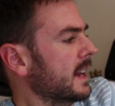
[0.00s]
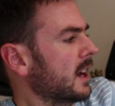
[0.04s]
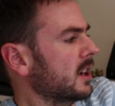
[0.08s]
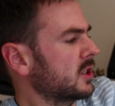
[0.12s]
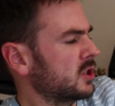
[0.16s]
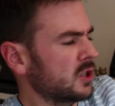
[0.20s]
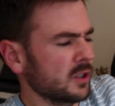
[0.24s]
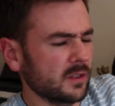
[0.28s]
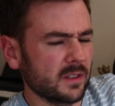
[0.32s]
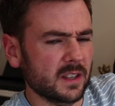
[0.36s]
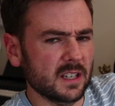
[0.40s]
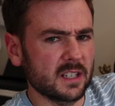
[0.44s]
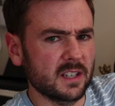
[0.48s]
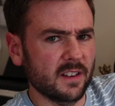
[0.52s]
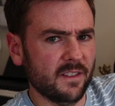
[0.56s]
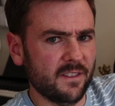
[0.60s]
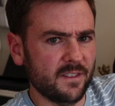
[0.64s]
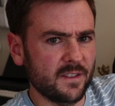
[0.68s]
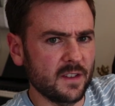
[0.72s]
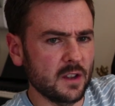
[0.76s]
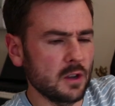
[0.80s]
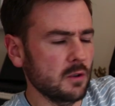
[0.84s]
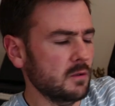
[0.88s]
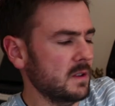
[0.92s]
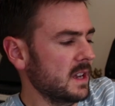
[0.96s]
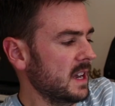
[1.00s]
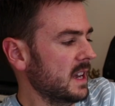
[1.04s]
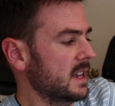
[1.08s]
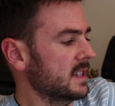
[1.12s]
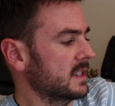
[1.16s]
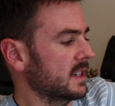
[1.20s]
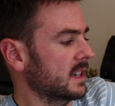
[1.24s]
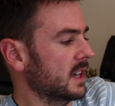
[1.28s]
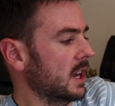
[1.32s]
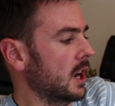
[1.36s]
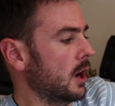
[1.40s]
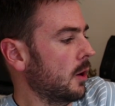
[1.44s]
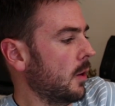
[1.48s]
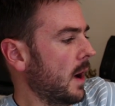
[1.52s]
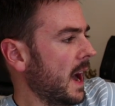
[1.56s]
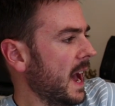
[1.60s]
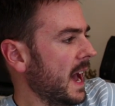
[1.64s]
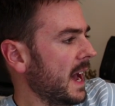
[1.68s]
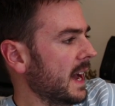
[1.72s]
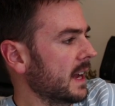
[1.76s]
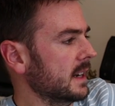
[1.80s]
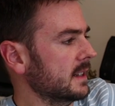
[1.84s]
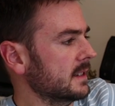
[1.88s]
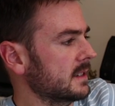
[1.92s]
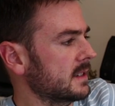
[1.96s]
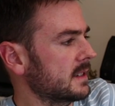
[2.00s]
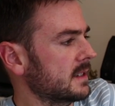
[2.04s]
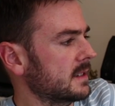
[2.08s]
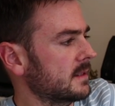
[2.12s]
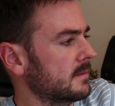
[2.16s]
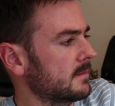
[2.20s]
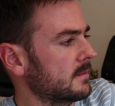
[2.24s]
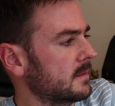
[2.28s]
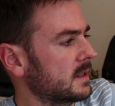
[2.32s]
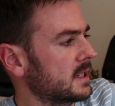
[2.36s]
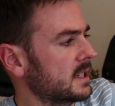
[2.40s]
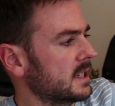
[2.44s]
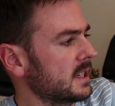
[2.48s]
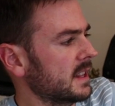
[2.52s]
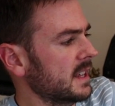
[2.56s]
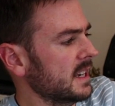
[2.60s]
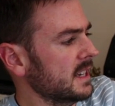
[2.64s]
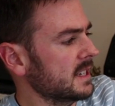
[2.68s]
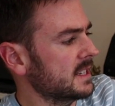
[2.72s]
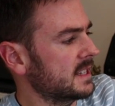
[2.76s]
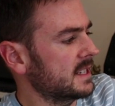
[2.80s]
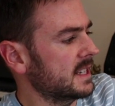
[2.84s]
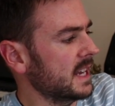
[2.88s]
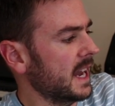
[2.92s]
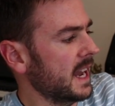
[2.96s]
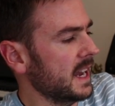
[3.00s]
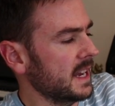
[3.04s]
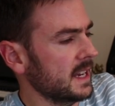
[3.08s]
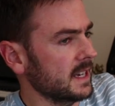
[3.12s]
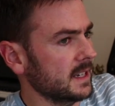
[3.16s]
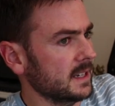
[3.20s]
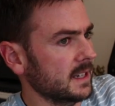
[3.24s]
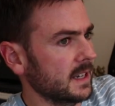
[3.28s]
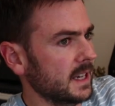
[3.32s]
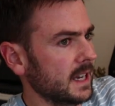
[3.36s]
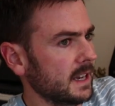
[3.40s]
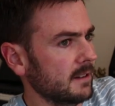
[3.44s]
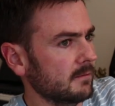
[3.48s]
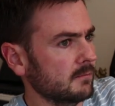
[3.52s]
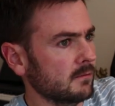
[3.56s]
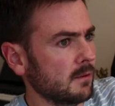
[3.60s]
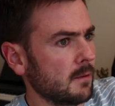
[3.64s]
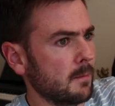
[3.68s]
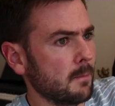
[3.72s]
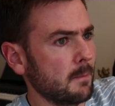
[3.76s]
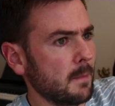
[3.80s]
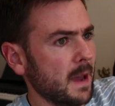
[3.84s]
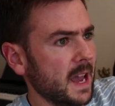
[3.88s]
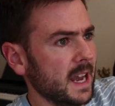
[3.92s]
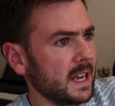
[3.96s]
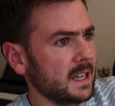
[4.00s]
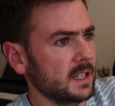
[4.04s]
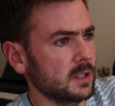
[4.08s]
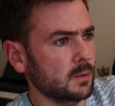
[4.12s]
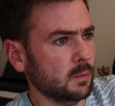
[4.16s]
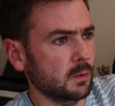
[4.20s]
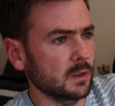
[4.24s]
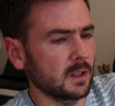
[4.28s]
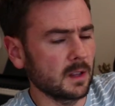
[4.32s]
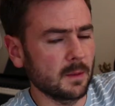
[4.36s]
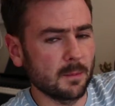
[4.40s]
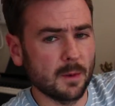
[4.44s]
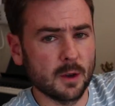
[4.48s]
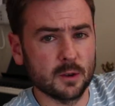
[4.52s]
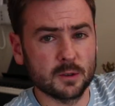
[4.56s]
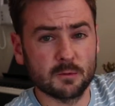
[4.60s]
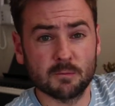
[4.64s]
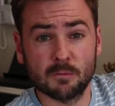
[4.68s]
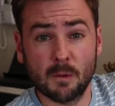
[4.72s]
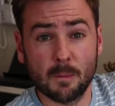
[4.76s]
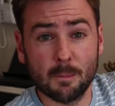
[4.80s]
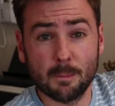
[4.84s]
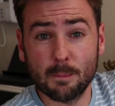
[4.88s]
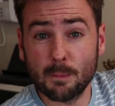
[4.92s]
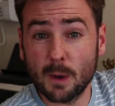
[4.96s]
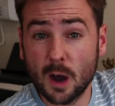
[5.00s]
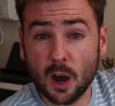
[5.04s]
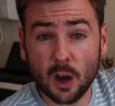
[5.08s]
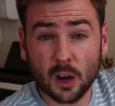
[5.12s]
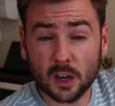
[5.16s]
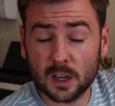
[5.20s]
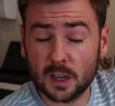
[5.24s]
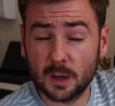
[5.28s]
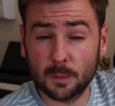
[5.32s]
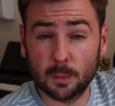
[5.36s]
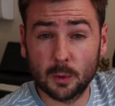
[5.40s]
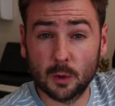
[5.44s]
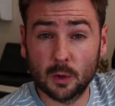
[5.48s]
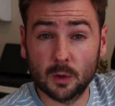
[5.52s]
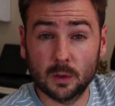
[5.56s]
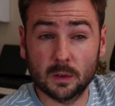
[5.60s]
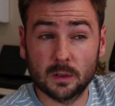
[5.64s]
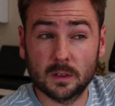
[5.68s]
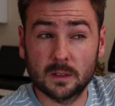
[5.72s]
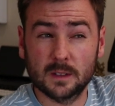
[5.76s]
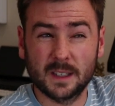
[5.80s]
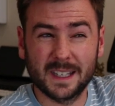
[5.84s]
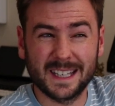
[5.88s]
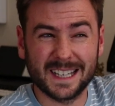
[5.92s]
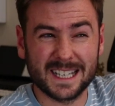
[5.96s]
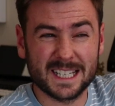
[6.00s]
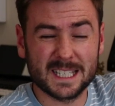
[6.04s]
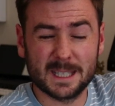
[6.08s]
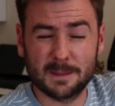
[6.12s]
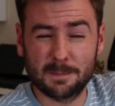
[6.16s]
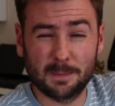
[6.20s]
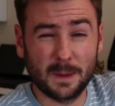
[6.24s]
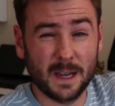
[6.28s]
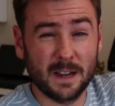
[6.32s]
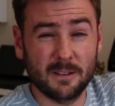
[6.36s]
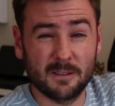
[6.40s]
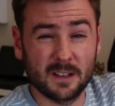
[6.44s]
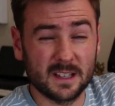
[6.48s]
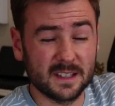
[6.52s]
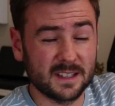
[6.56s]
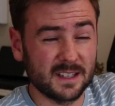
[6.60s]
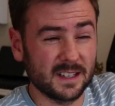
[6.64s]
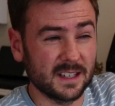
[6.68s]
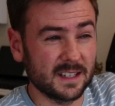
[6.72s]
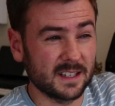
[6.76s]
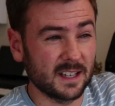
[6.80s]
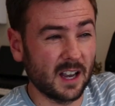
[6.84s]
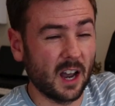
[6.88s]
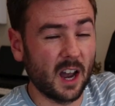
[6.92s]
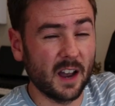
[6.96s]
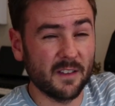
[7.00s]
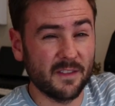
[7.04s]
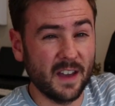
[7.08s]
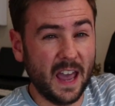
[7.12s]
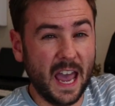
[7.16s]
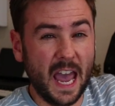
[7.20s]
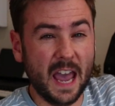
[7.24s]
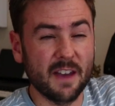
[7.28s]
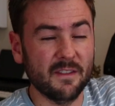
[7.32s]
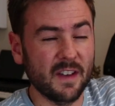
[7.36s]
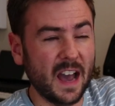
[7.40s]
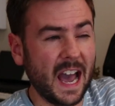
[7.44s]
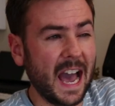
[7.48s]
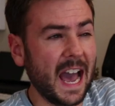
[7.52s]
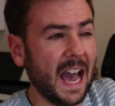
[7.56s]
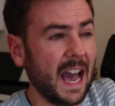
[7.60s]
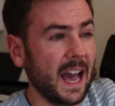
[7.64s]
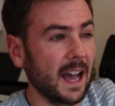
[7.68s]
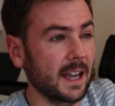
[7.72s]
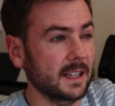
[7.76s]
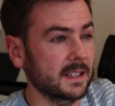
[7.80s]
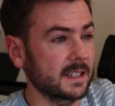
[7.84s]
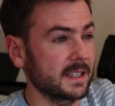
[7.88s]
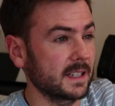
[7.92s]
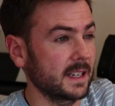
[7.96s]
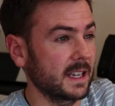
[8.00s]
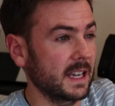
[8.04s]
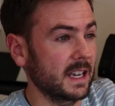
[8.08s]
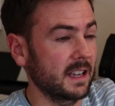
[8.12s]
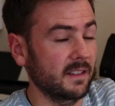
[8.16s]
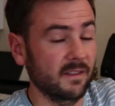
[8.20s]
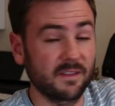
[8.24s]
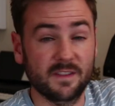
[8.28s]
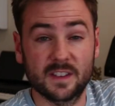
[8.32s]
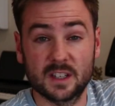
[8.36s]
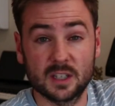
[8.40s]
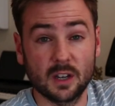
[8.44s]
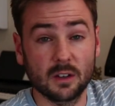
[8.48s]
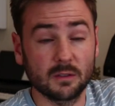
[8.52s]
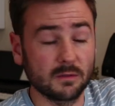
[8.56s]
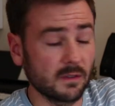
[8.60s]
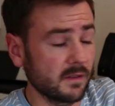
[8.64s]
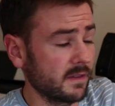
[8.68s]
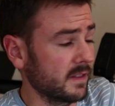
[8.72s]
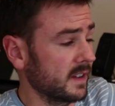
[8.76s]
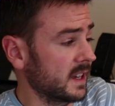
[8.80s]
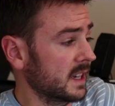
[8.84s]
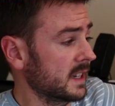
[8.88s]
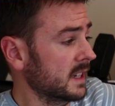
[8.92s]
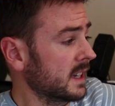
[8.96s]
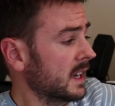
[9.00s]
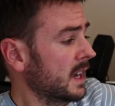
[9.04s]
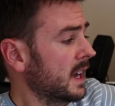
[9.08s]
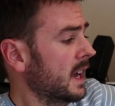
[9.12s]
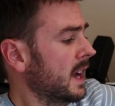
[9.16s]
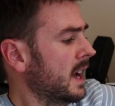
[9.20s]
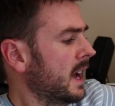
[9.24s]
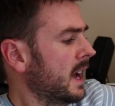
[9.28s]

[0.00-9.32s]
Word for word: I took this a few years ago, and to this day, it remains one of the most remarkable experiences I've ever had in photography.